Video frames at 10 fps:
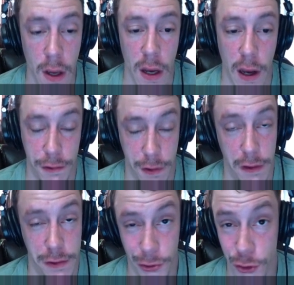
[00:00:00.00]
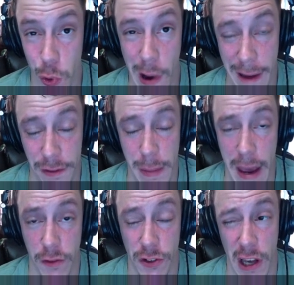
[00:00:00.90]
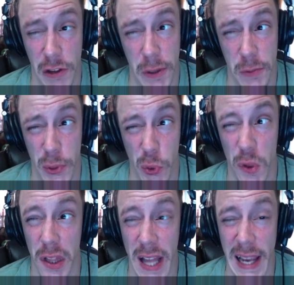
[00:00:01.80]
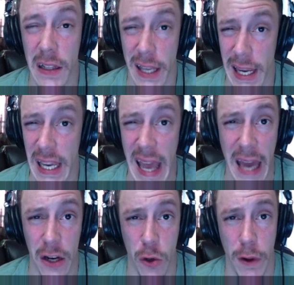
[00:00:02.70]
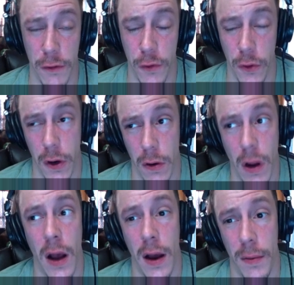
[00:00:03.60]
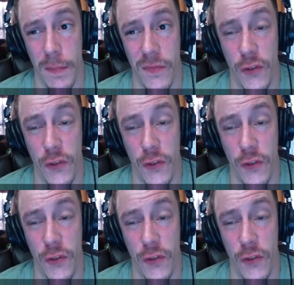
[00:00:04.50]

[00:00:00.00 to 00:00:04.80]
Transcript: Uh, so they still do have some advertisements, but they're likely inadequate for their uh,